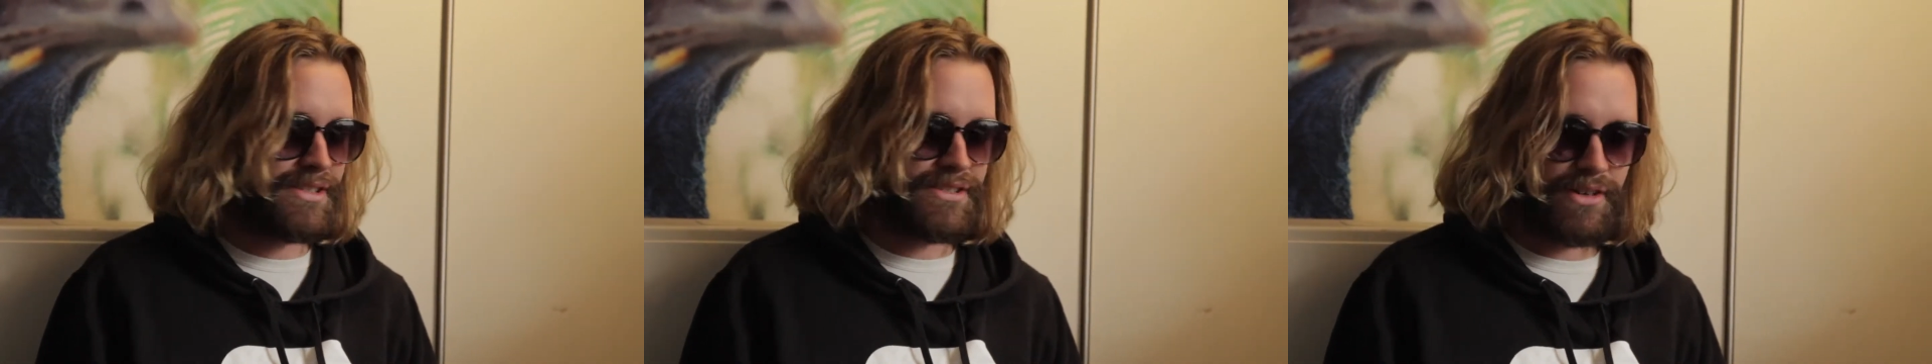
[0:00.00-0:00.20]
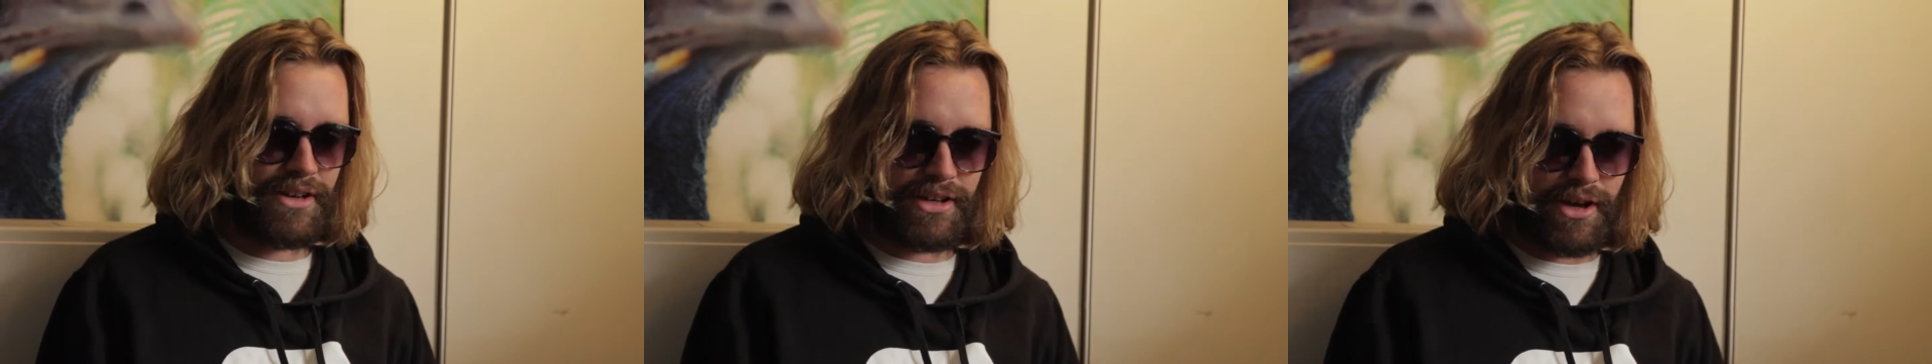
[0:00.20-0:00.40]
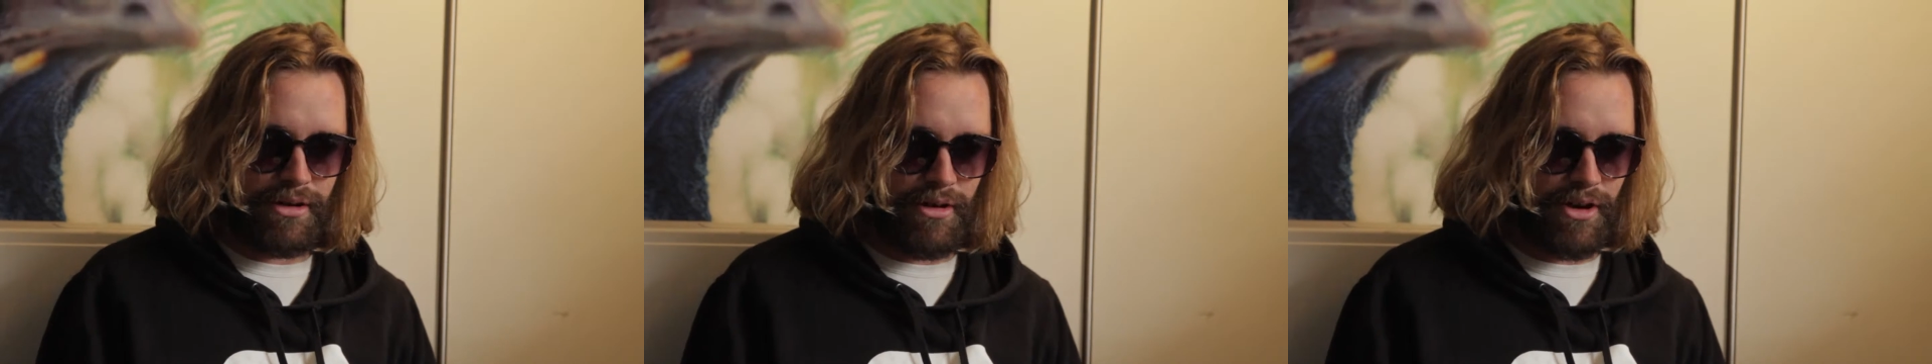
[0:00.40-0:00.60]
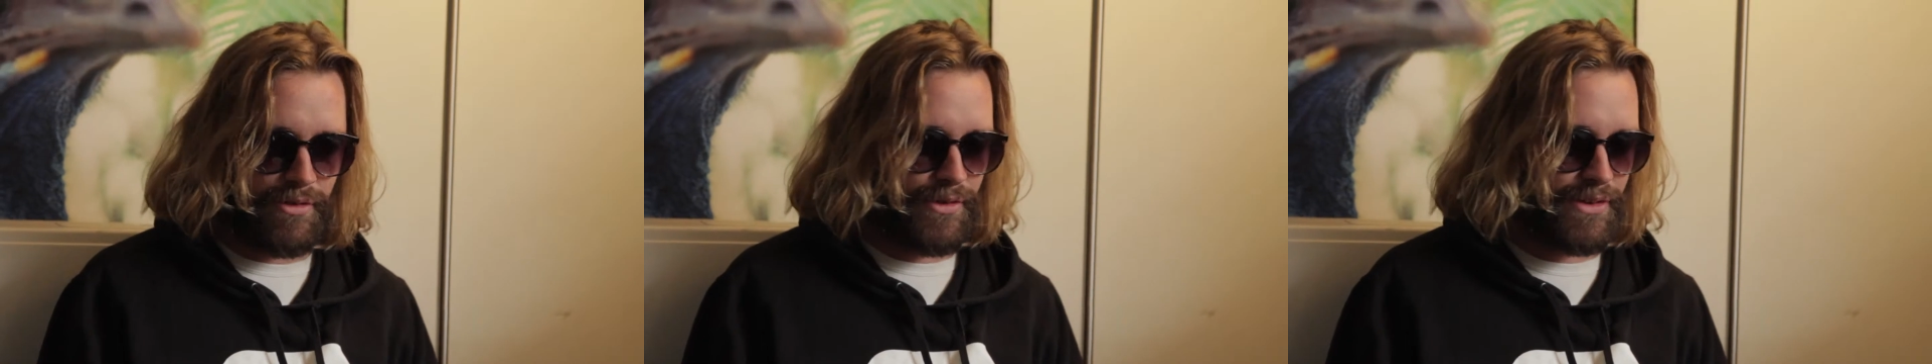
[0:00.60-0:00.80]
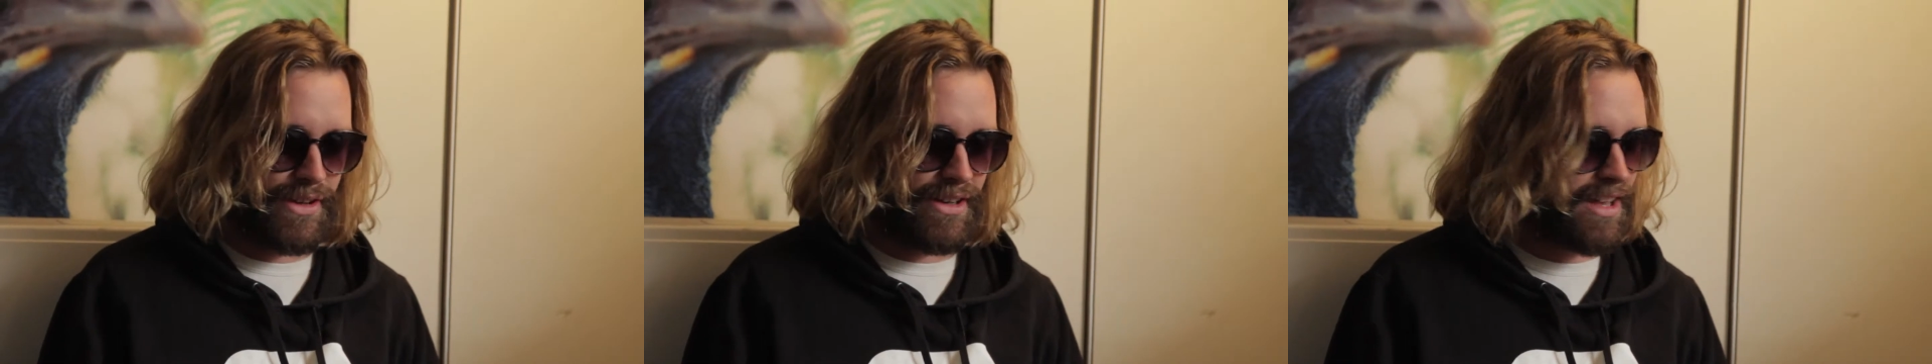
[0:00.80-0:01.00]
So I go
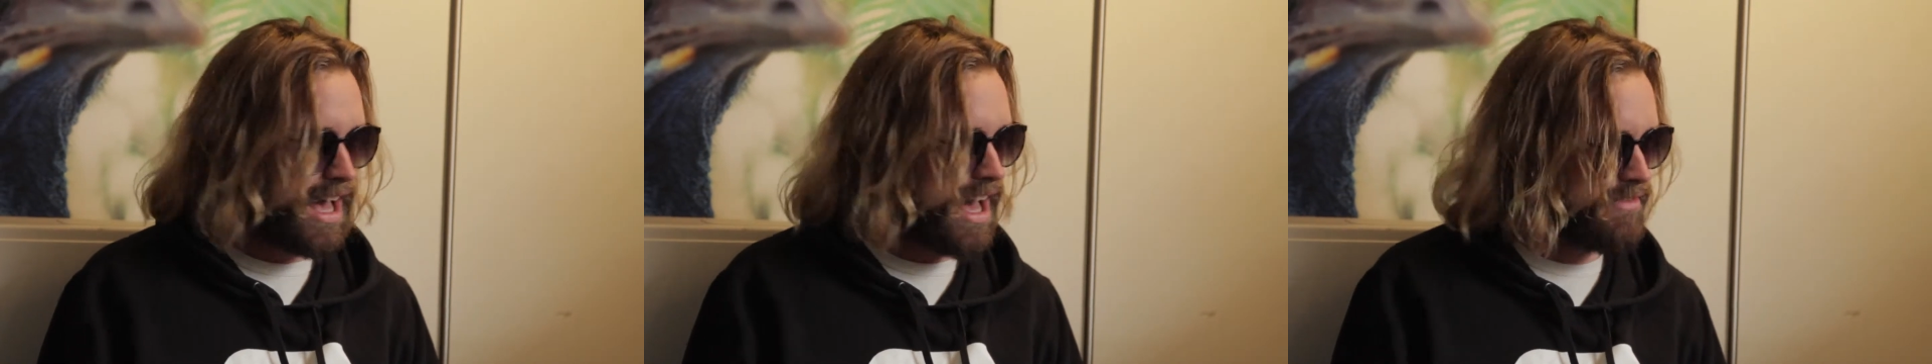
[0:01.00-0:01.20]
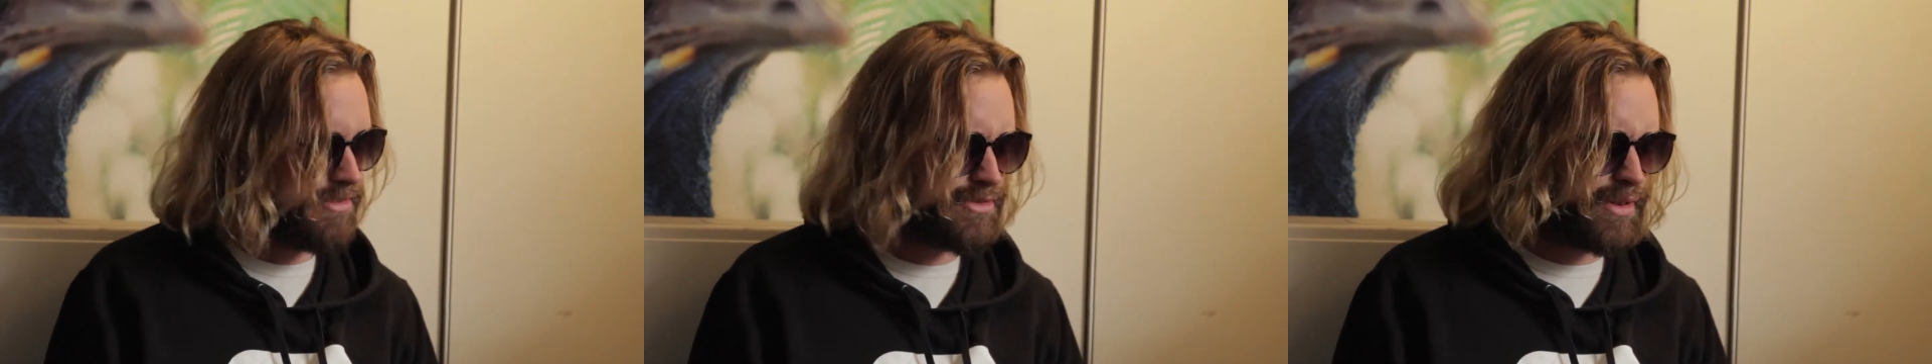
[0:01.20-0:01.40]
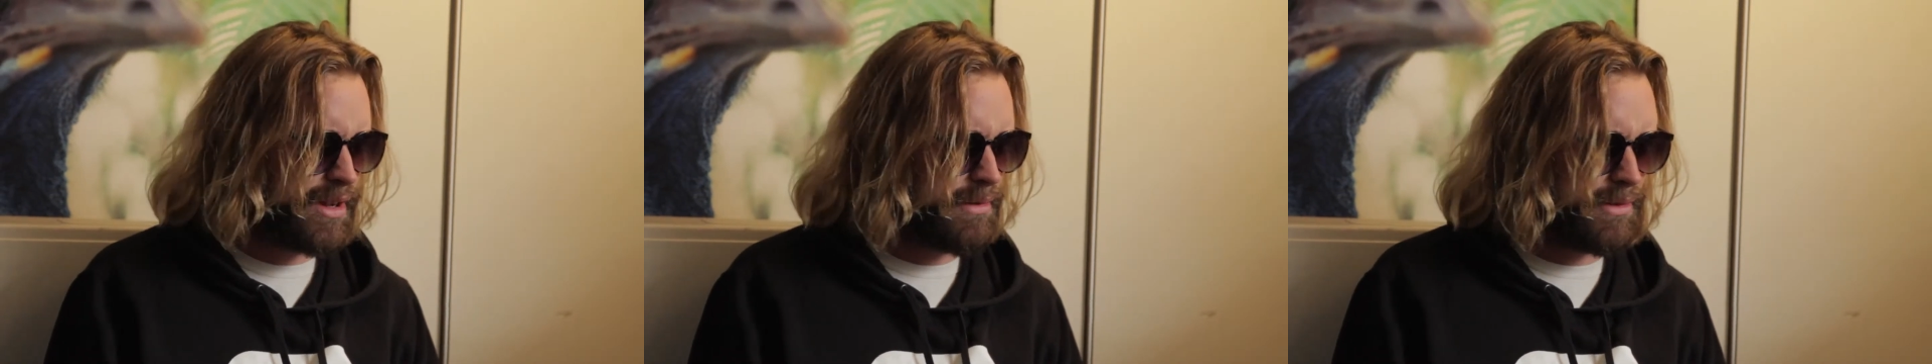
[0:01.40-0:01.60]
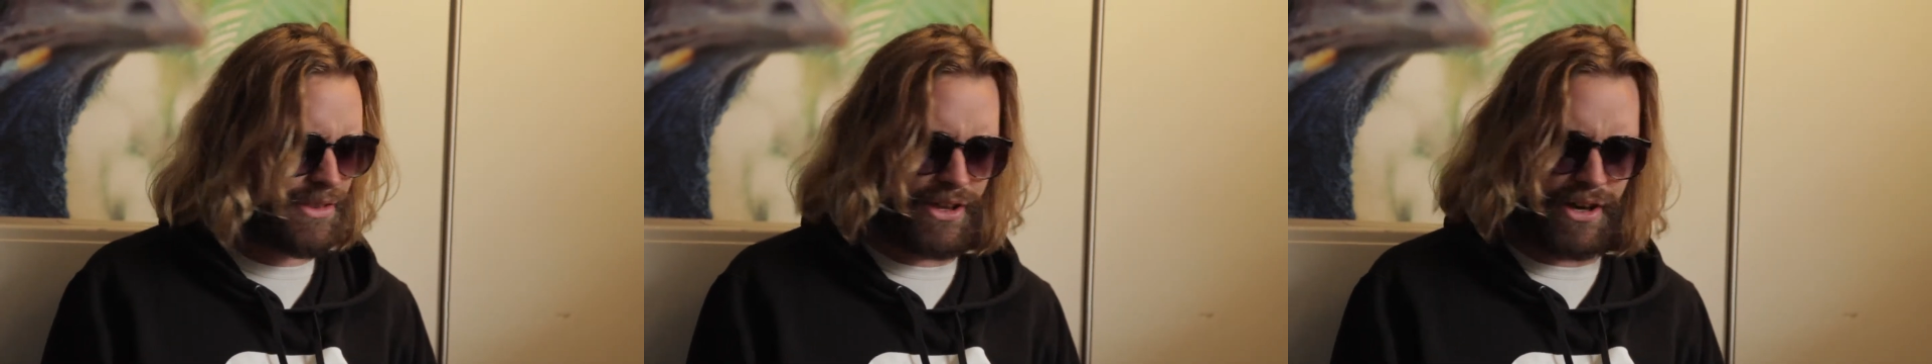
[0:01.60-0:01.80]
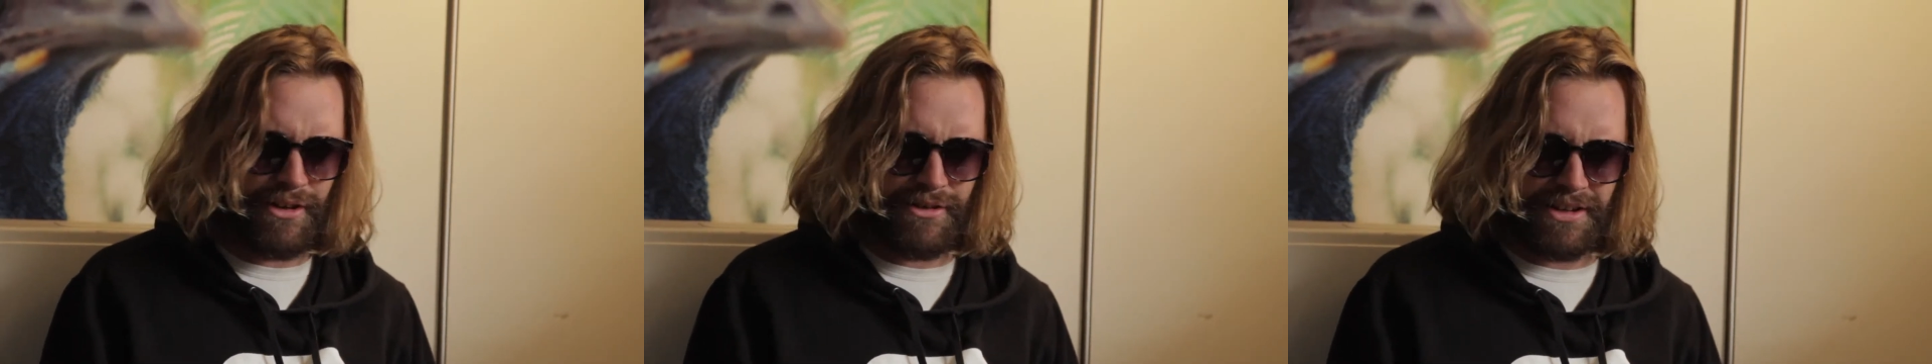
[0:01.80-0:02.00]
off and have a drink with
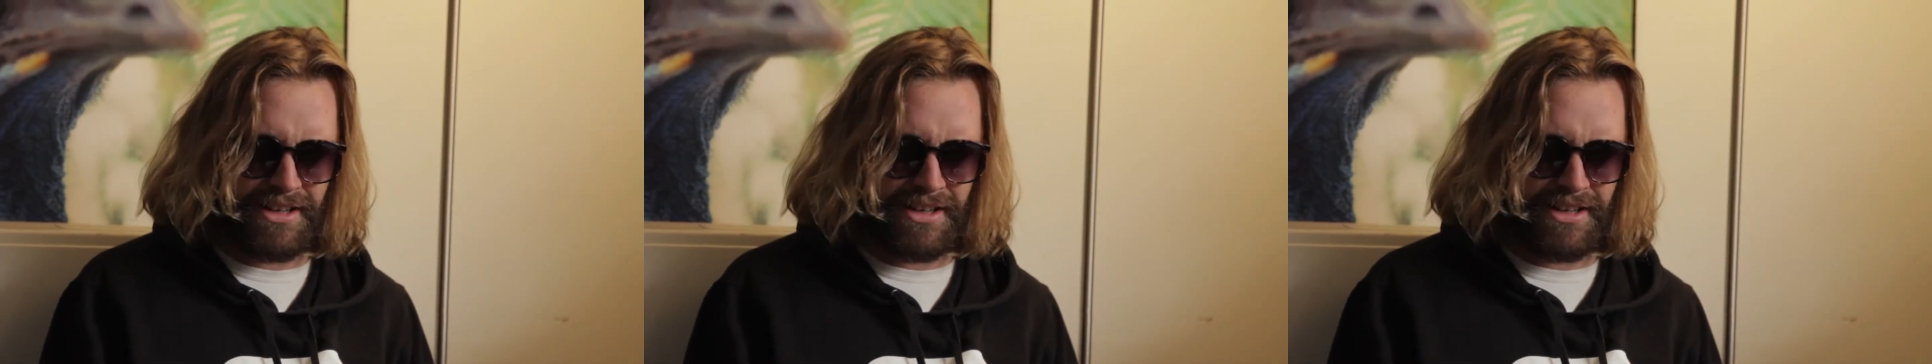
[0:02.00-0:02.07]
her,